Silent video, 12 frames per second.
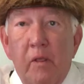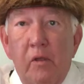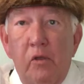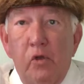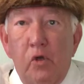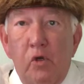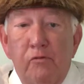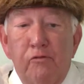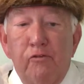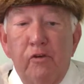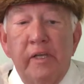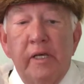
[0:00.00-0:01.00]
your
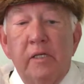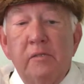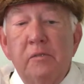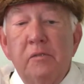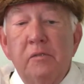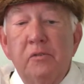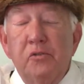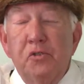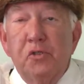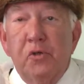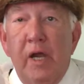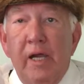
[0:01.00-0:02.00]
flint to
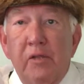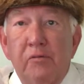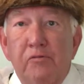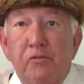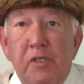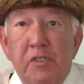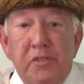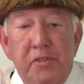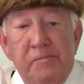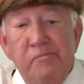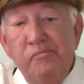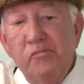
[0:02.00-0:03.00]
strike the
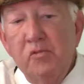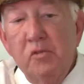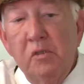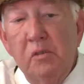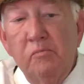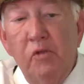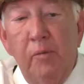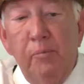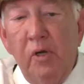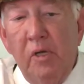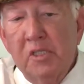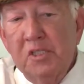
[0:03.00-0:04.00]
frizzen
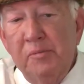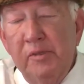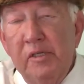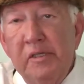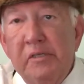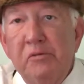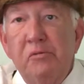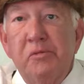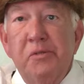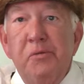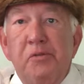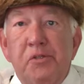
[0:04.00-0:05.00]
approximately
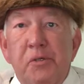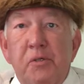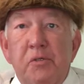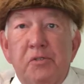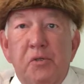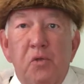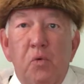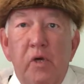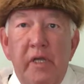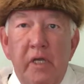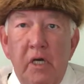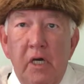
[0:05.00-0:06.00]
2/3 of the
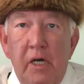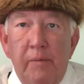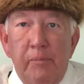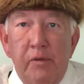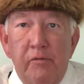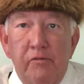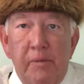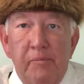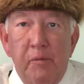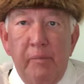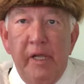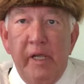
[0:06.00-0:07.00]
way up from
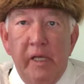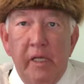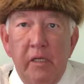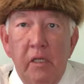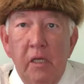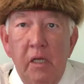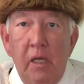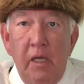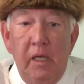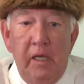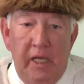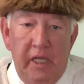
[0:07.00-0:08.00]
the pan.
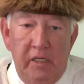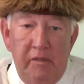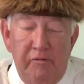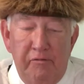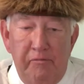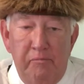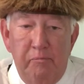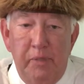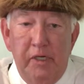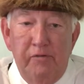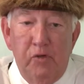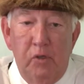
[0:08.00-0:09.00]
And if
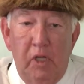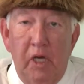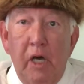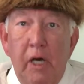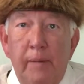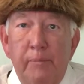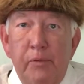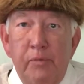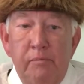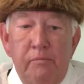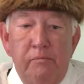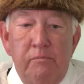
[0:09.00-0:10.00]
bevel up
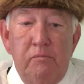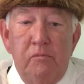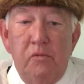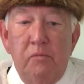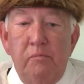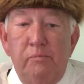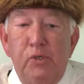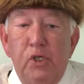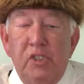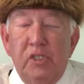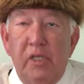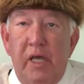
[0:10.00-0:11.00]

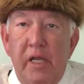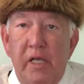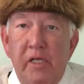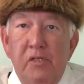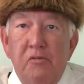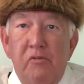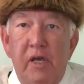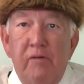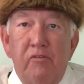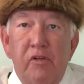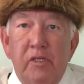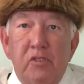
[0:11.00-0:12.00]
puts that edge of
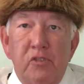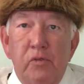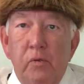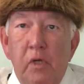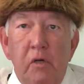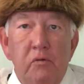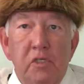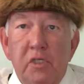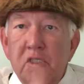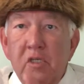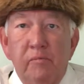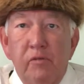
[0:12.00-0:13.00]
that flint too low,
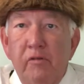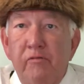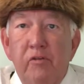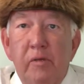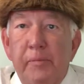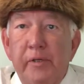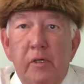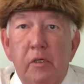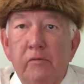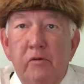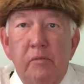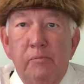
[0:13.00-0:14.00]
just simply flip it
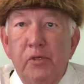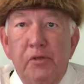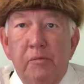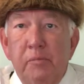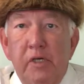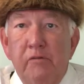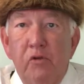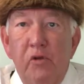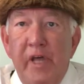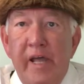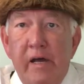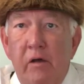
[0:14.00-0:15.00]
over and put the bevel
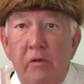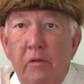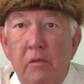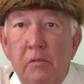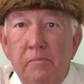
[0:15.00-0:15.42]
down.